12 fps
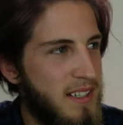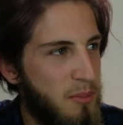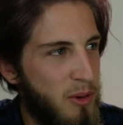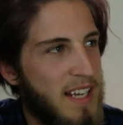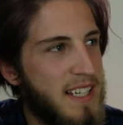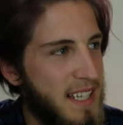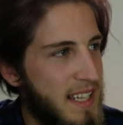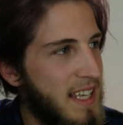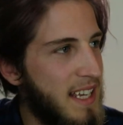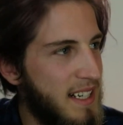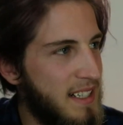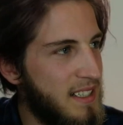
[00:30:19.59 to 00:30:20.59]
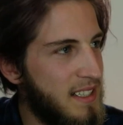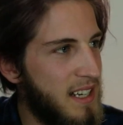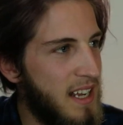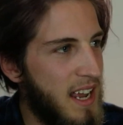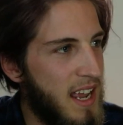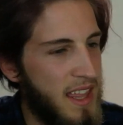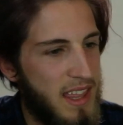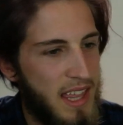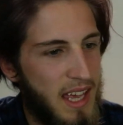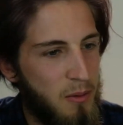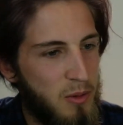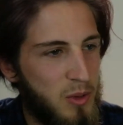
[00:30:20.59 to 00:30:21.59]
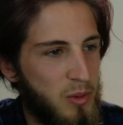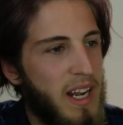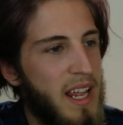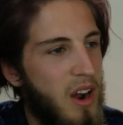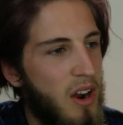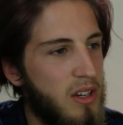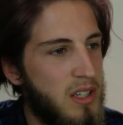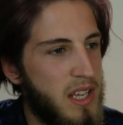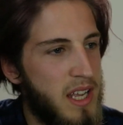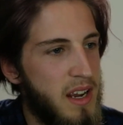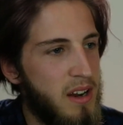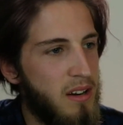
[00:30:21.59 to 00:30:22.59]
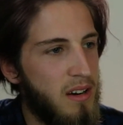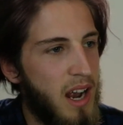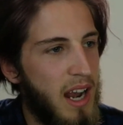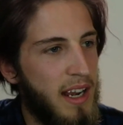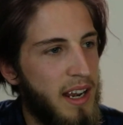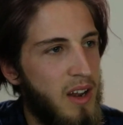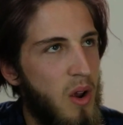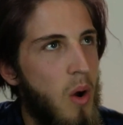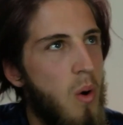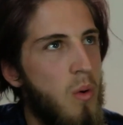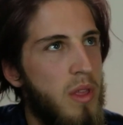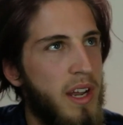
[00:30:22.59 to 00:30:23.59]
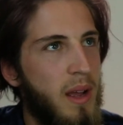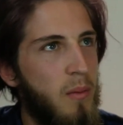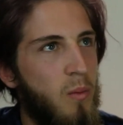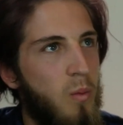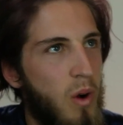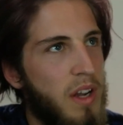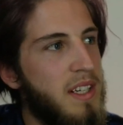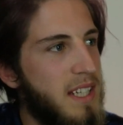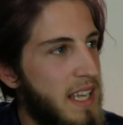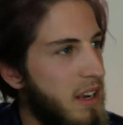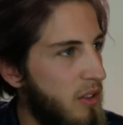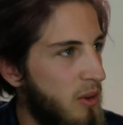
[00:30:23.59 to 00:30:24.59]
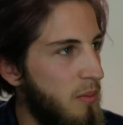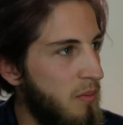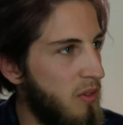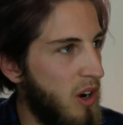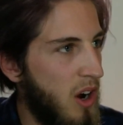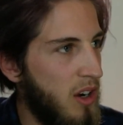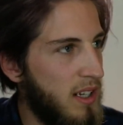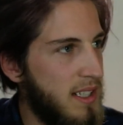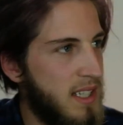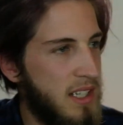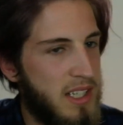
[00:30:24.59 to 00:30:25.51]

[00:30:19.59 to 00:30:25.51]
depressing things that was really hard to hear, and I know that I want to hear them regardless.